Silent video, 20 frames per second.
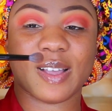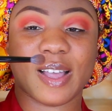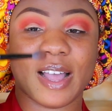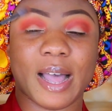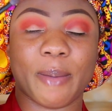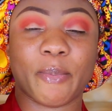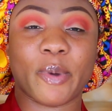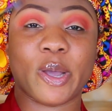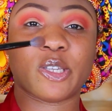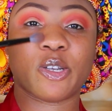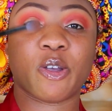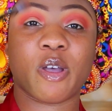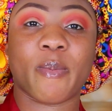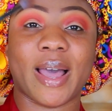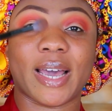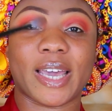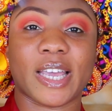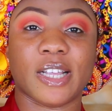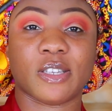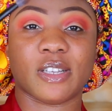I'm going to go
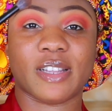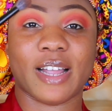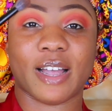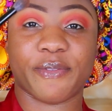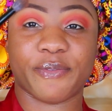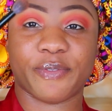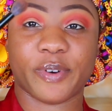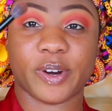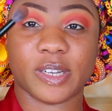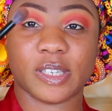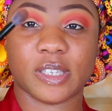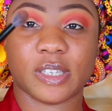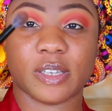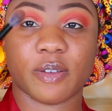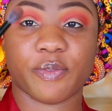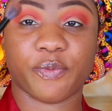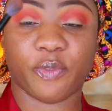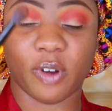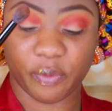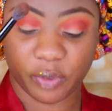back into that
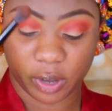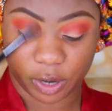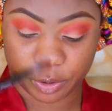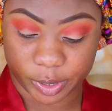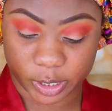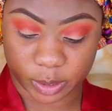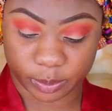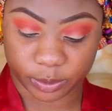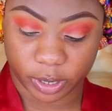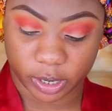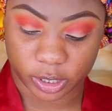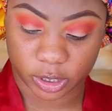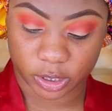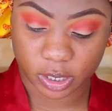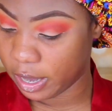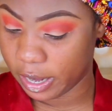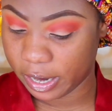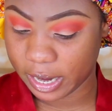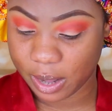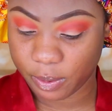first fluffy crease brush,
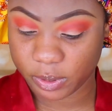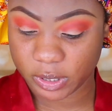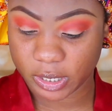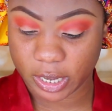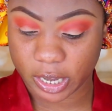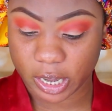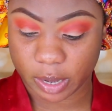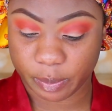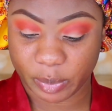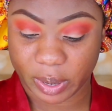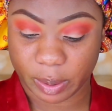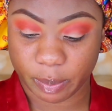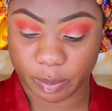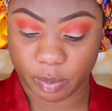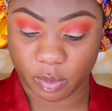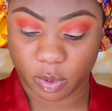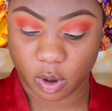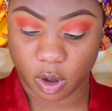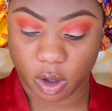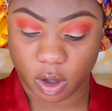and I will take a bit
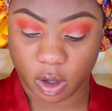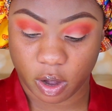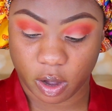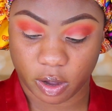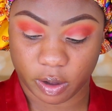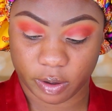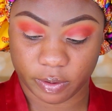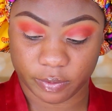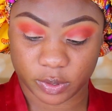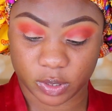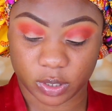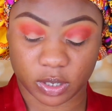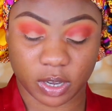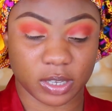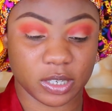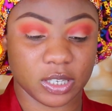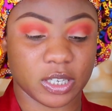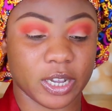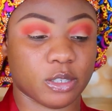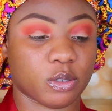more of
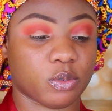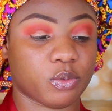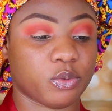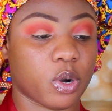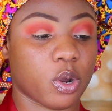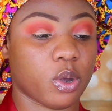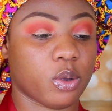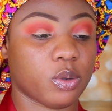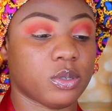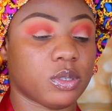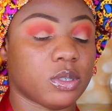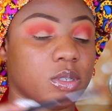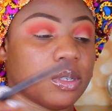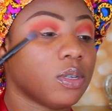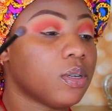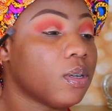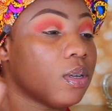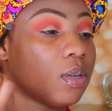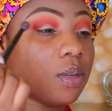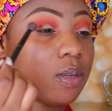Sunset Rose,
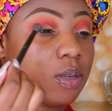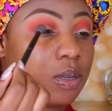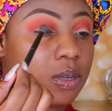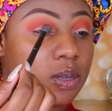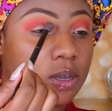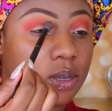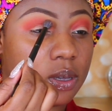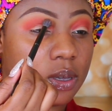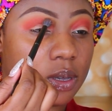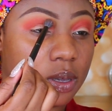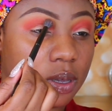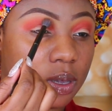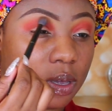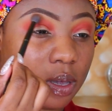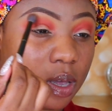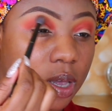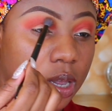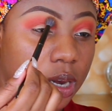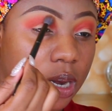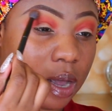
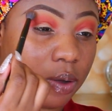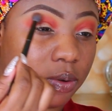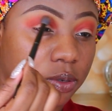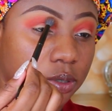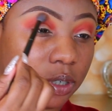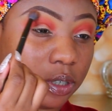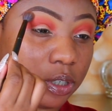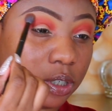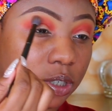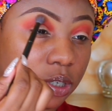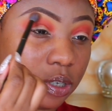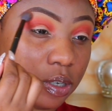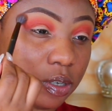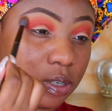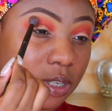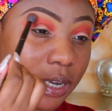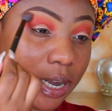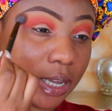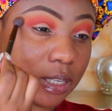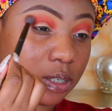and I will just use
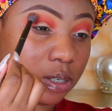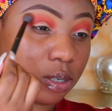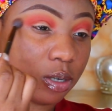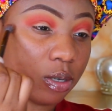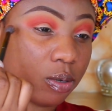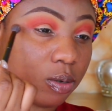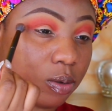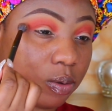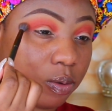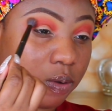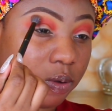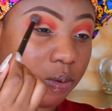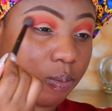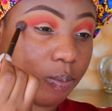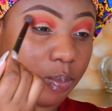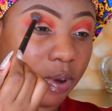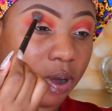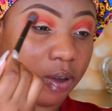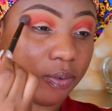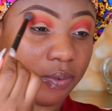that to
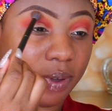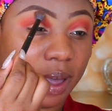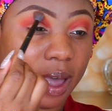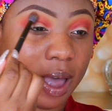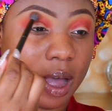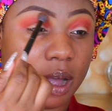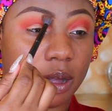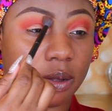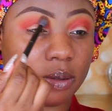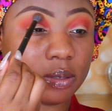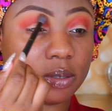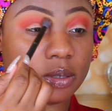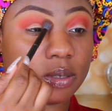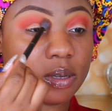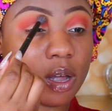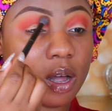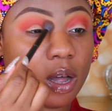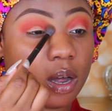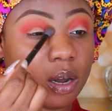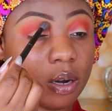buff out
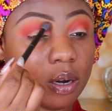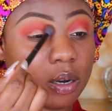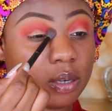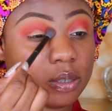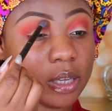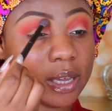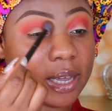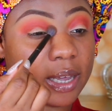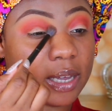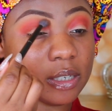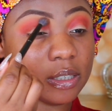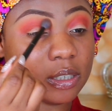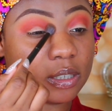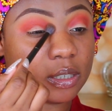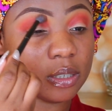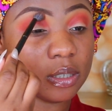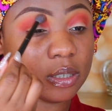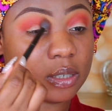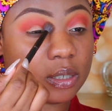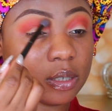all the
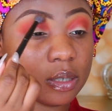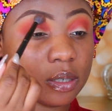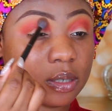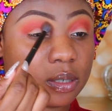edges.